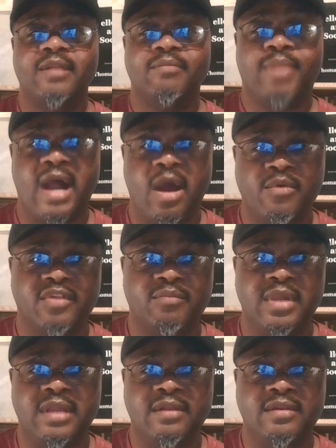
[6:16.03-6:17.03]
empowers
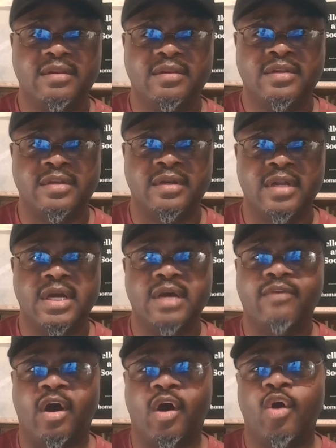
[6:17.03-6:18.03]
me to
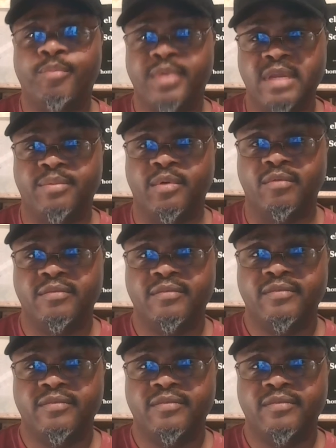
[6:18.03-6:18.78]
love all people.